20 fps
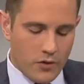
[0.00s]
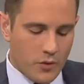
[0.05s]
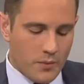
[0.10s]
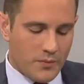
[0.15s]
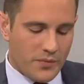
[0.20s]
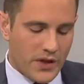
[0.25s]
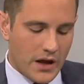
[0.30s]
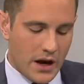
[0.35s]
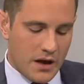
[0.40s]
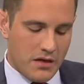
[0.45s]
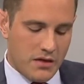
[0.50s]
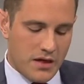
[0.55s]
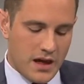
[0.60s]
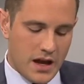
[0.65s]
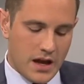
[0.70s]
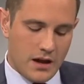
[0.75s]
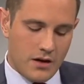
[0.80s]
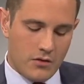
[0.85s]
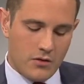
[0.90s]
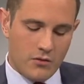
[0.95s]
room that I
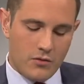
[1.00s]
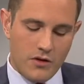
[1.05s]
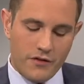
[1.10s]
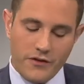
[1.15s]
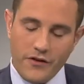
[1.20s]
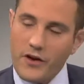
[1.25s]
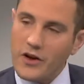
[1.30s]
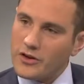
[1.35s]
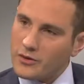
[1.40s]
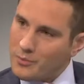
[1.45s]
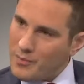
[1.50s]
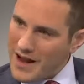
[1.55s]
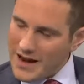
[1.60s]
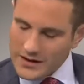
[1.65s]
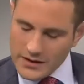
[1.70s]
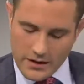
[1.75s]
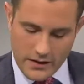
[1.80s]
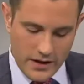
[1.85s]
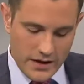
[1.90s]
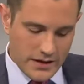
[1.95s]
think refers back
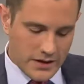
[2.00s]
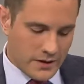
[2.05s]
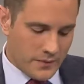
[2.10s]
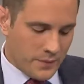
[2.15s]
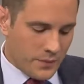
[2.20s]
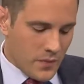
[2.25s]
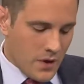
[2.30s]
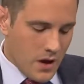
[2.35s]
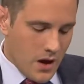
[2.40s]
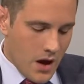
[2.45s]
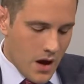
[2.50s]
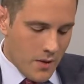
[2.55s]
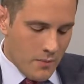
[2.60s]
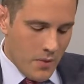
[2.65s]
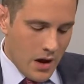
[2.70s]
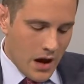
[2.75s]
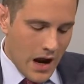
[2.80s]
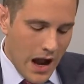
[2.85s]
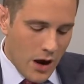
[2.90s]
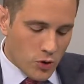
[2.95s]
to this. Um,
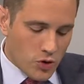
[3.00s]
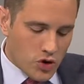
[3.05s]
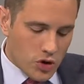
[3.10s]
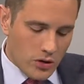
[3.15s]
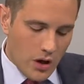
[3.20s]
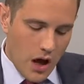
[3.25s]
Kaushal